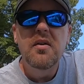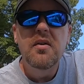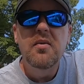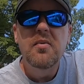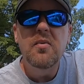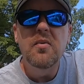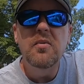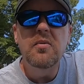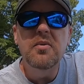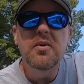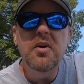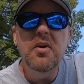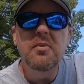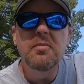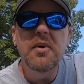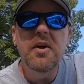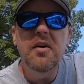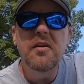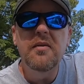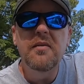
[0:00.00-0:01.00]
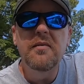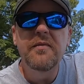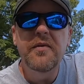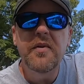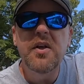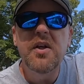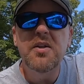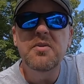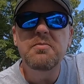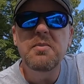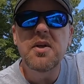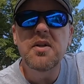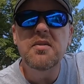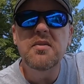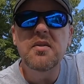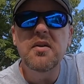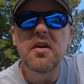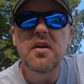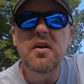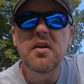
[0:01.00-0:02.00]
we're going to talk about finesse baits
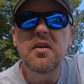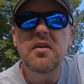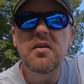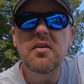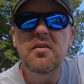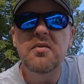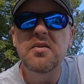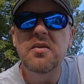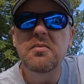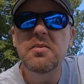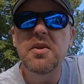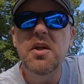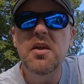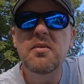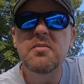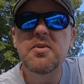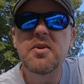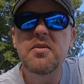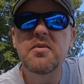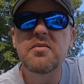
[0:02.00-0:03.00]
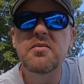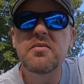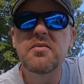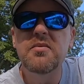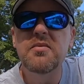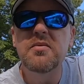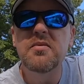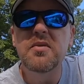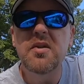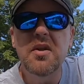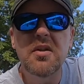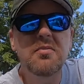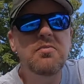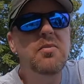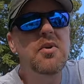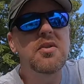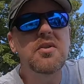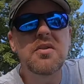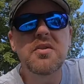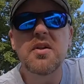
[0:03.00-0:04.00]
today, because sometimes those, as
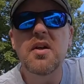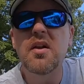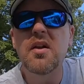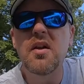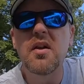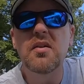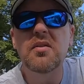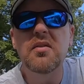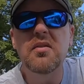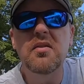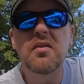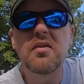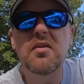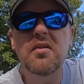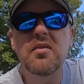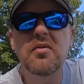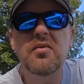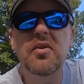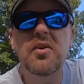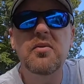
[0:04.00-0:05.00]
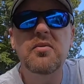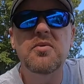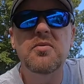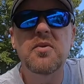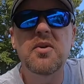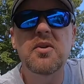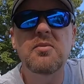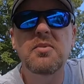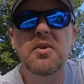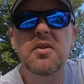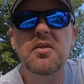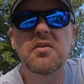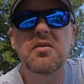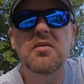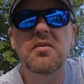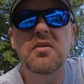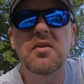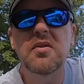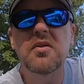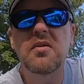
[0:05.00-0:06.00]
much as I like to throw a square
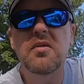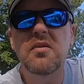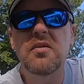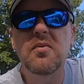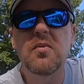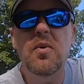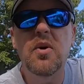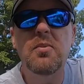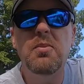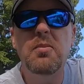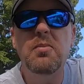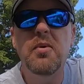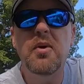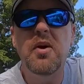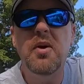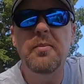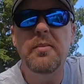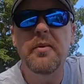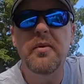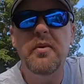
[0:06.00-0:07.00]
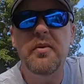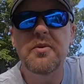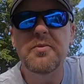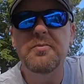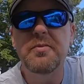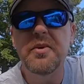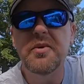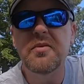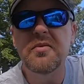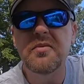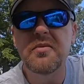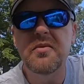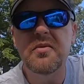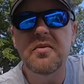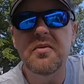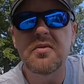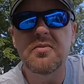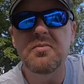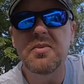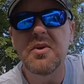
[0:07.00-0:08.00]
bill and a whopper plopper and a spook and
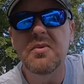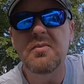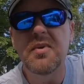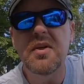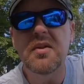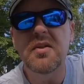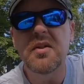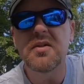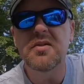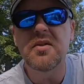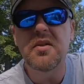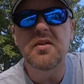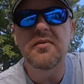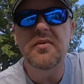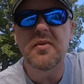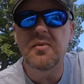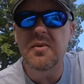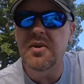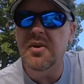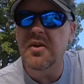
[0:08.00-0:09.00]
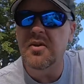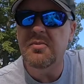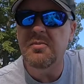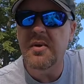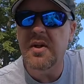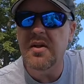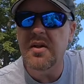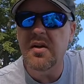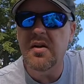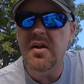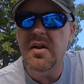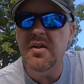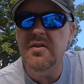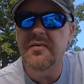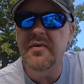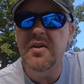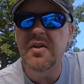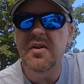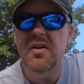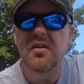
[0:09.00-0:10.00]
a spinnerbait and that stuff that we talked about in our last
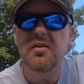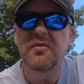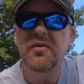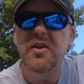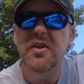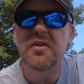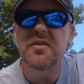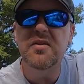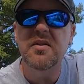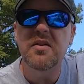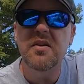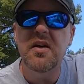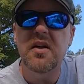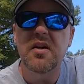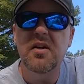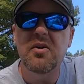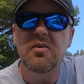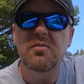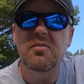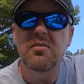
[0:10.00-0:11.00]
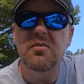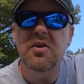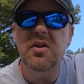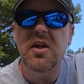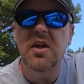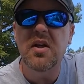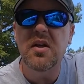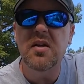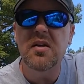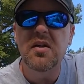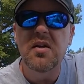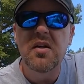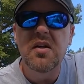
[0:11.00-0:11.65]
video, if you didn't see that, go look at it.